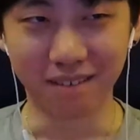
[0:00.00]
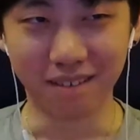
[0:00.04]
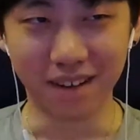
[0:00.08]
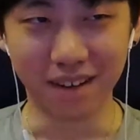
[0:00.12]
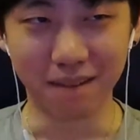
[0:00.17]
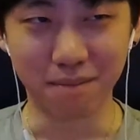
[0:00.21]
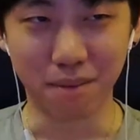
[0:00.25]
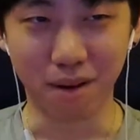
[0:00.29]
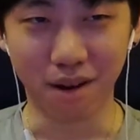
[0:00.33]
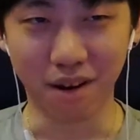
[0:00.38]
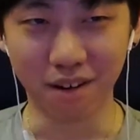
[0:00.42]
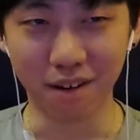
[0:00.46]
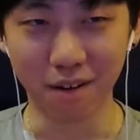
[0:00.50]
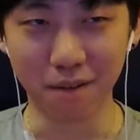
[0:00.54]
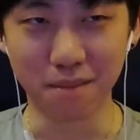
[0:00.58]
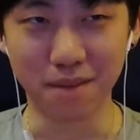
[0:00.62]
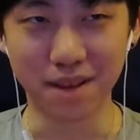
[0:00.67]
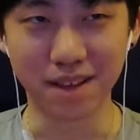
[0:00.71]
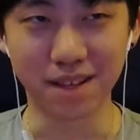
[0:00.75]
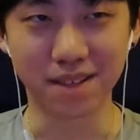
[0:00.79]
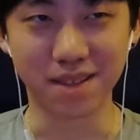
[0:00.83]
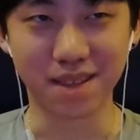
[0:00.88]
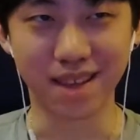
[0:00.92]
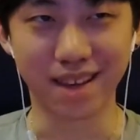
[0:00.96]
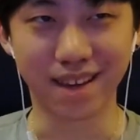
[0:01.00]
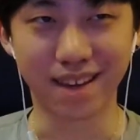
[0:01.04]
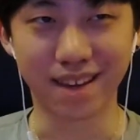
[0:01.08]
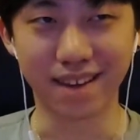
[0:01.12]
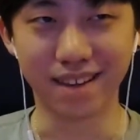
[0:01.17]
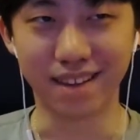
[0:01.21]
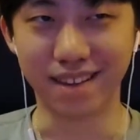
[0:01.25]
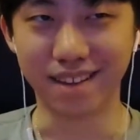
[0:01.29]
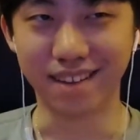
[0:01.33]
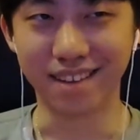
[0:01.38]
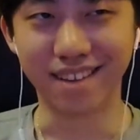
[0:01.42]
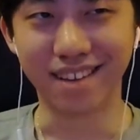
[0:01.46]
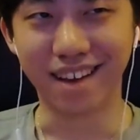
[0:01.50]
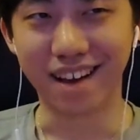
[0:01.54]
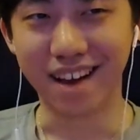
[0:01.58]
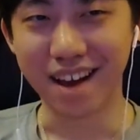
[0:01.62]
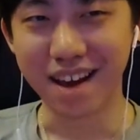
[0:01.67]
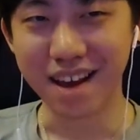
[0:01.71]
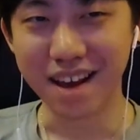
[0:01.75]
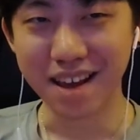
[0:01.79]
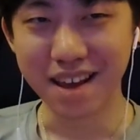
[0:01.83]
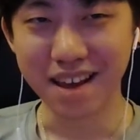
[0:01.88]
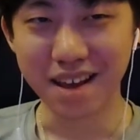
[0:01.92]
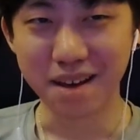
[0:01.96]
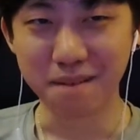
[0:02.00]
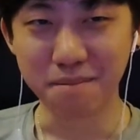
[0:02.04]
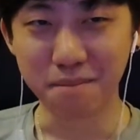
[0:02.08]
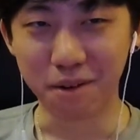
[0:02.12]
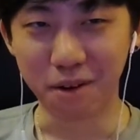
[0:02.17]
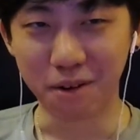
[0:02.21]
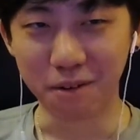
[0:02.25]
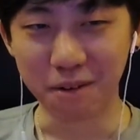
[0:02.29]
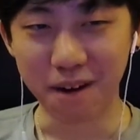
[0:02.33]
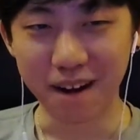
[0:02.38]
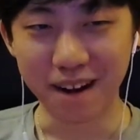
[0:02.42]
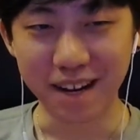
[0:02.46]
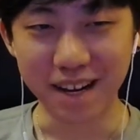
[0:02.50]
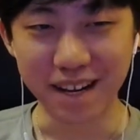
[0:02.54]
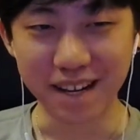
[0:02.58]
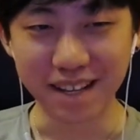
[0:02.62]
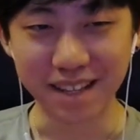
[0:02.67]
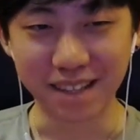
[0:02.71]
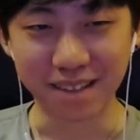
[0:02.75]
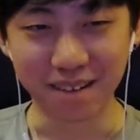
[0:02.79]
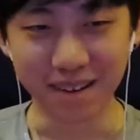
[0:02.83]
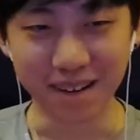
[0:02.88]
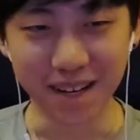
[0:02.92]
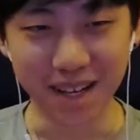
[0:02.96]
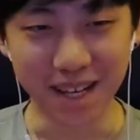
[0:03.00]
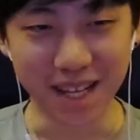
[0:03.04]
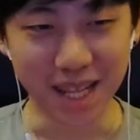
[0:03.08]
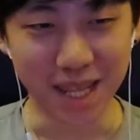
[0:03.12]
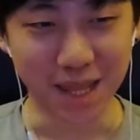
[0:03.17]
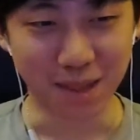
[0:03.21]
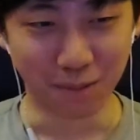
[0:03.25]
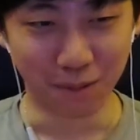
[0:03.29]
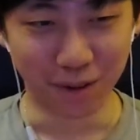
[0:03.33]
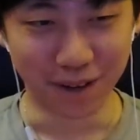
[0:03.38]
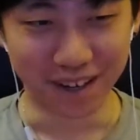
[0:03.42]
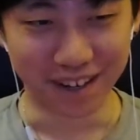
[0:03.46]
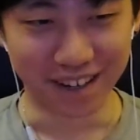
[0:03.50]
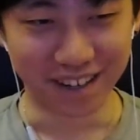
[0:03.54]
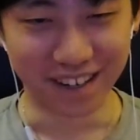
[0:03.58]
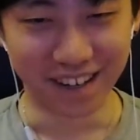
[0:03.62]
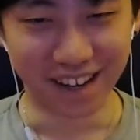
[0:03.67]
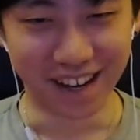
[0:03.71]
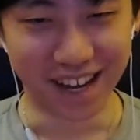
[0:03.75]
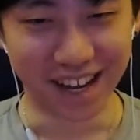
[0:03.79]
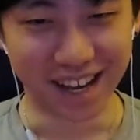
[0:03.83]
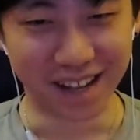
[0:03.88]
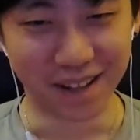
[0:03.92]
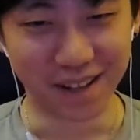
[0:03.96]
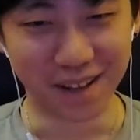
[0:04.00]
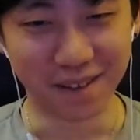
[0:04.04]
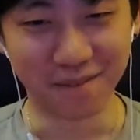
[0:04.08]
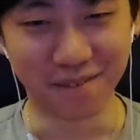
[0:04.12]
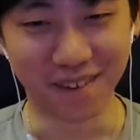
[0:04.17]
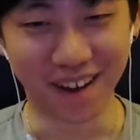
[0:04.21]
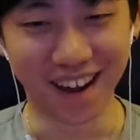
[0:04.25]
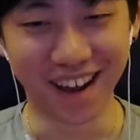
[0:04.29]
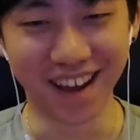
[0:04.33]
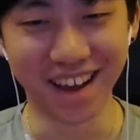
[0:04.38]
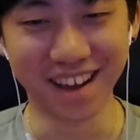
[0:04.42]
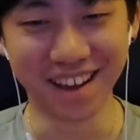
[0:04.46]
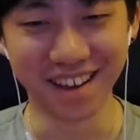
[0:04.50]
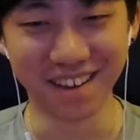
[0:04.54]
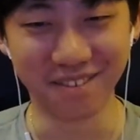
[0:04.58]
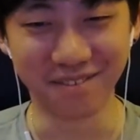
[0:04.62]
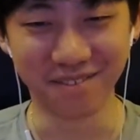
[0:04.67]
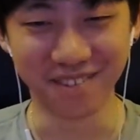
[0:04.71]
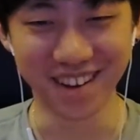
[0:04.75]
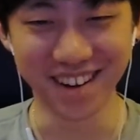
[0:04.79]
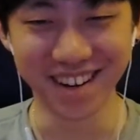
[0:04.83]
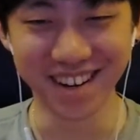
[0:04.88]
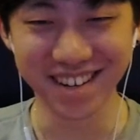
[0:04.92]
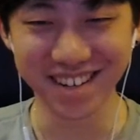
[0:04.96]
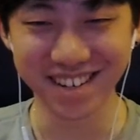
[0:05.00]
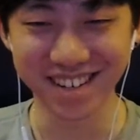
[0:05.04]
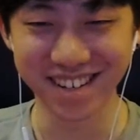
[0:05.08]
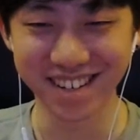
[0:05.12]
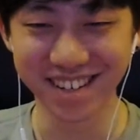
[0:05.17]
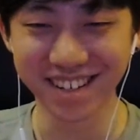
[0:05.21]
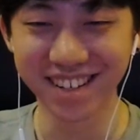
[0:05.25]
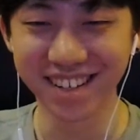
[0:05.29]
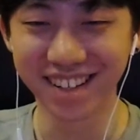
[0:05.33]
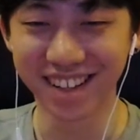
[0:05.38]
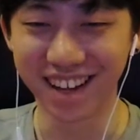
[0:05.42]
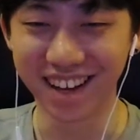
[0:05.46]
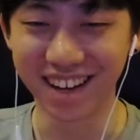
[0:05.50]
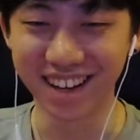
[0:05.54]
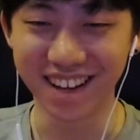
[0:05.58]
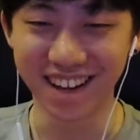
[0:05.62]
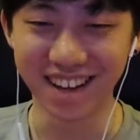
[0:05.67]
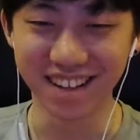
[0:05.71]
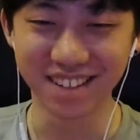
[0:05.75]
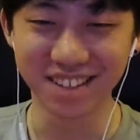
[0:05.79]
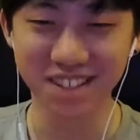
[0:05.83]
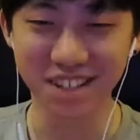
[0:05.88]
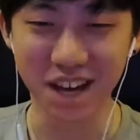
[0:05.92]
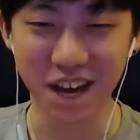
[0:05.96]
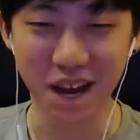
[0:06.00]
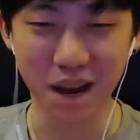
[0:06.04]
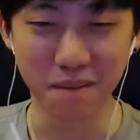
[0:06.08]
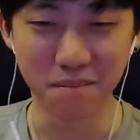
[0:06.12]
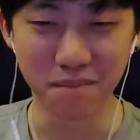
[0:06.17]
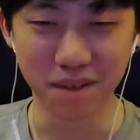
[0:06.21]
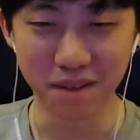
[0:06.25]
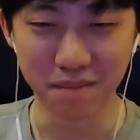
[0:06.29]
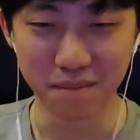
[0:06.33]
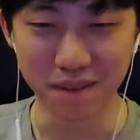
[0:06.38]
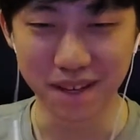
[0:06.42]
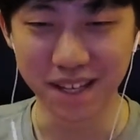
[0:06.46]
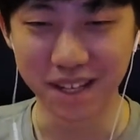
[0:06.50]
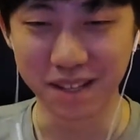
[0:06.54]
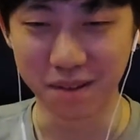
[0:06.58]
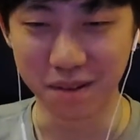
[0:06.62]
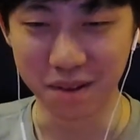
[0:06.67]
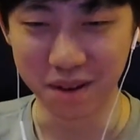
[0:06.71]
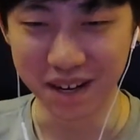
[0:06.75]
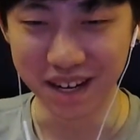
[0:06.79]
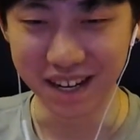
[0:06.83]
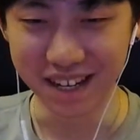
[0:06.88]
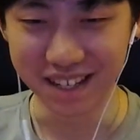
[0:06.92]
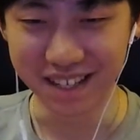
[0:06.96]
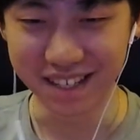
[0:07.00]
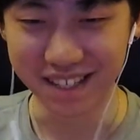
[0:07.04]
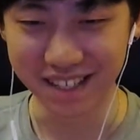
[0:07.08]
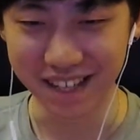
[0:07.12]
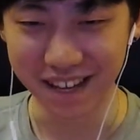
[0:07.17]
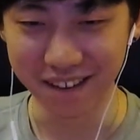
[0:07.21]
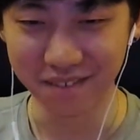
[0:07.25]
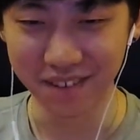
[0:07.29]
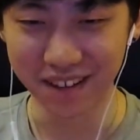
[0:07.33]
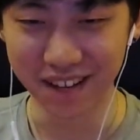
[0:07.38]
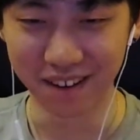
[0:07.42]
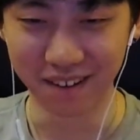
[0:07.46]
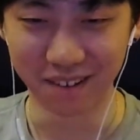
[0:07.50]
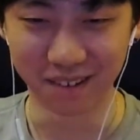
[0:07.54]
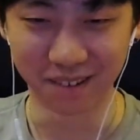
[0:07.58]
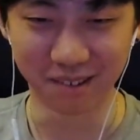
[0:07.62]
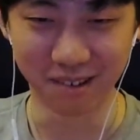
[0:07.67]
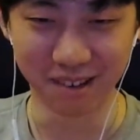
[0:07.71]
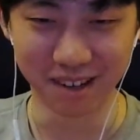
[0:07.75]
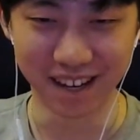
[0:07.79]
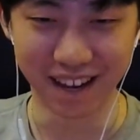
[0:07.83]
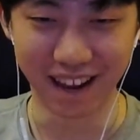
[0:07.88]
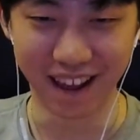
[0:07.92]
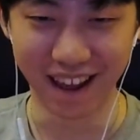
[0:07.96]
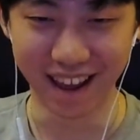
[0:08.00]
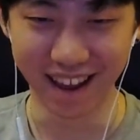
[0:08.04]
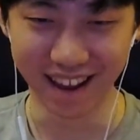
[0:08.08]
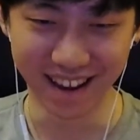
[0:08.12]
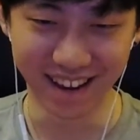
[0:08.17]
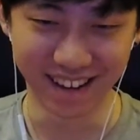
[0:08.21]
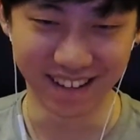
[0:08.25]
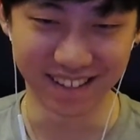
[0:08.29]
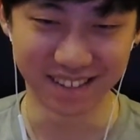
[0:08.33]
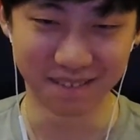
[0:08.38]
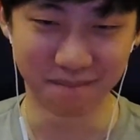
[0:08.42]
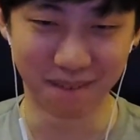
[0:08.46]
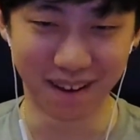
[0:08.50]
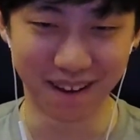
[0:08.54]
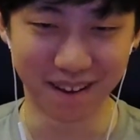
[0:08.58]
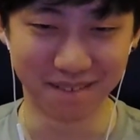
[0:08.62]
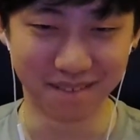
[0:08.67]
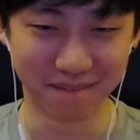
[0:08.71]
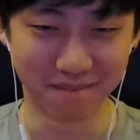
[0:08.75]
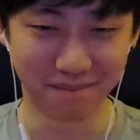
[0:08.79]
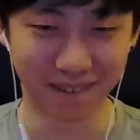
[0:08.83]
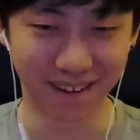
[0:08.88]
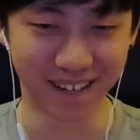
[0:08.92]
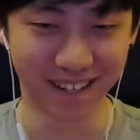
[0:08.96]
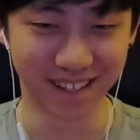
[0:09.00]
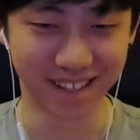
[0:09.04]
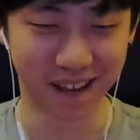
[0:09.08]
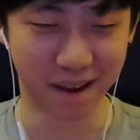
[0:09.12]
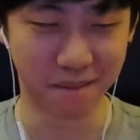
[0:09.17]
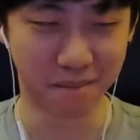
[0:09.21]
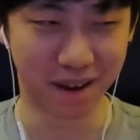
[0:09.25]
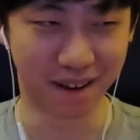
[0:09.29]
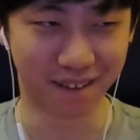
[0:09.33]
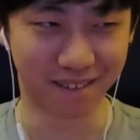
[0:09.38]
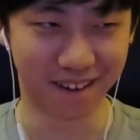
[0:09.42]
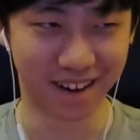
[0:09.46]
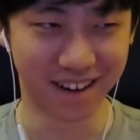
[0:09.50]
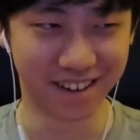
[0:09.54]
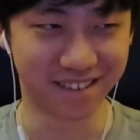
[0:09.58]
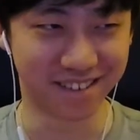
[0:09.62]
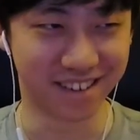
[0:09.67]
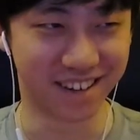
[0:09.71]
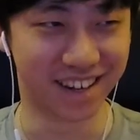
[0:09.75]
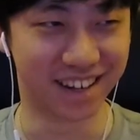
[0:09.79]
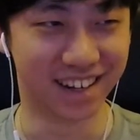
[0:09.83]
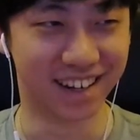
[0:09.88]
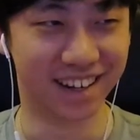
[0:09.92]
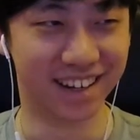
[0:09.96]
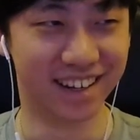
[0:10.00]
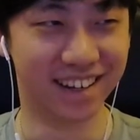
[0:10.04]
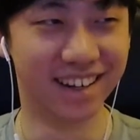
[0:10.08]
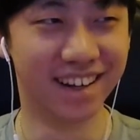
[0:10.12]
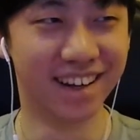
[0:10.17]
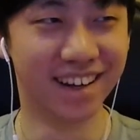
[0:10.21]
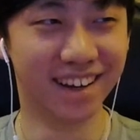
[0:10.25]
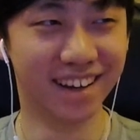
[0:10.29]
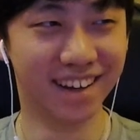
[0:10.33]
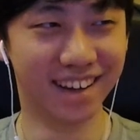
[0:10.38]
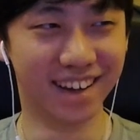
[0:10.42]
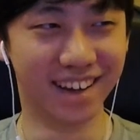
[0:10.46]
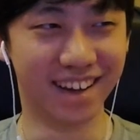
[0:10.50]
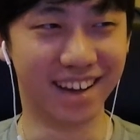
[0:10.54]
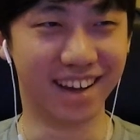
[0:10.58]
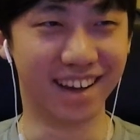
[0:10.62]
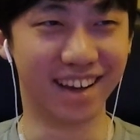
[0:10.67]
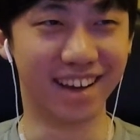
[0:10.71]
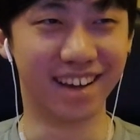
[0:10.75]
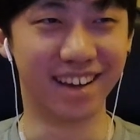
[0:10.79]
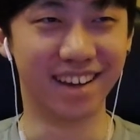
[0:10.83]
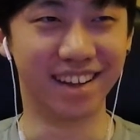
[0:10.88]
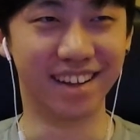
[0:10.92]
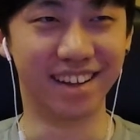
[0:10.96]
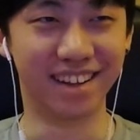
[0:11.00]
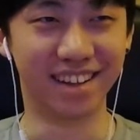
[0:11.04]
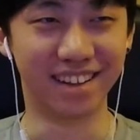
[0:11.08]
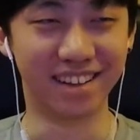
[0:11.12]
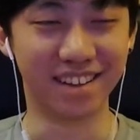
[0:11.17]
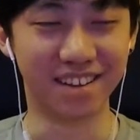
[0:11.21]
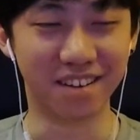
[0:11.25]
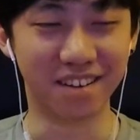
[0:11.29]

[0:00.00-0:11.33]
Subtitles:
a part of me is thinking I am already 23, and if I finish it like on time, maybe 27 or 28 by the time I graduated, and